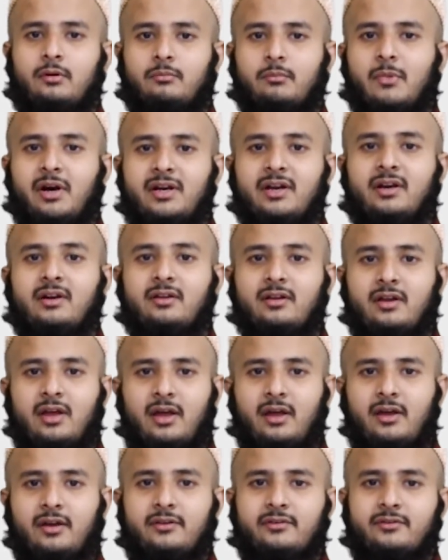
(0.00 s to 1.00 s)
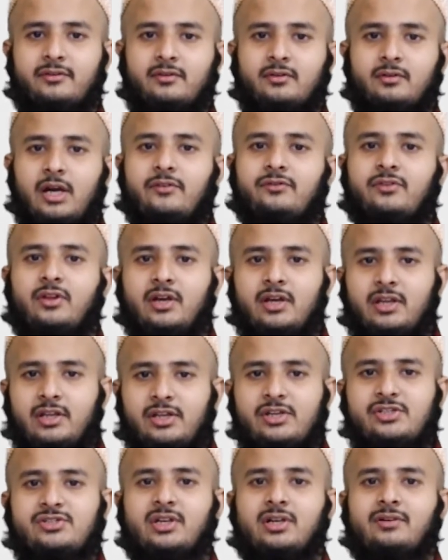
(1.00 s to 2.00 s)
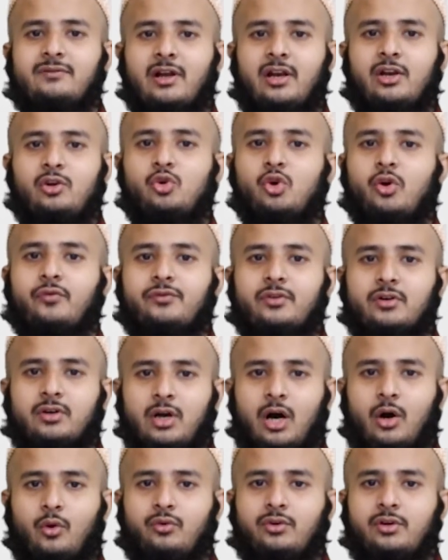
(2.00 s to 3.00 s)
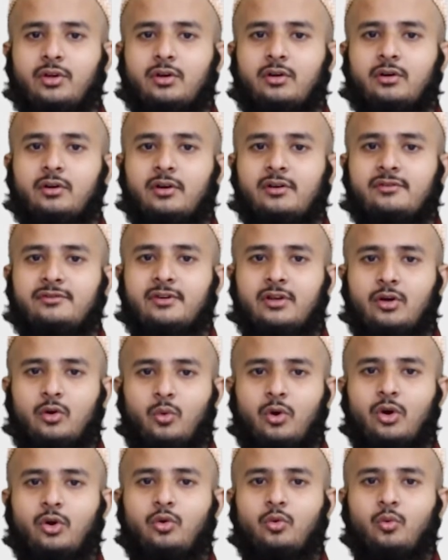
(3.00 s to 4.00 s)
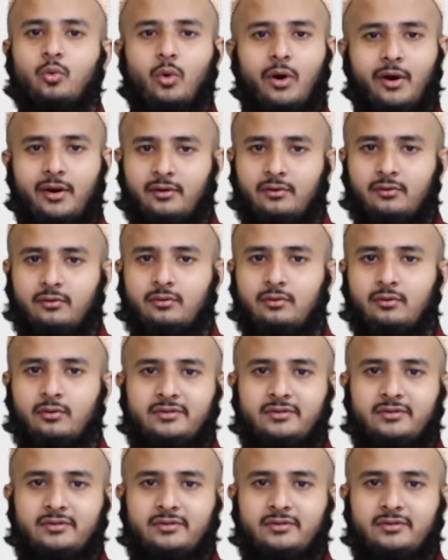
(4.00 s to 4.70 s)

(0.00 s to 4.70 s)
But in case if the initial value of the counter is equal to 1,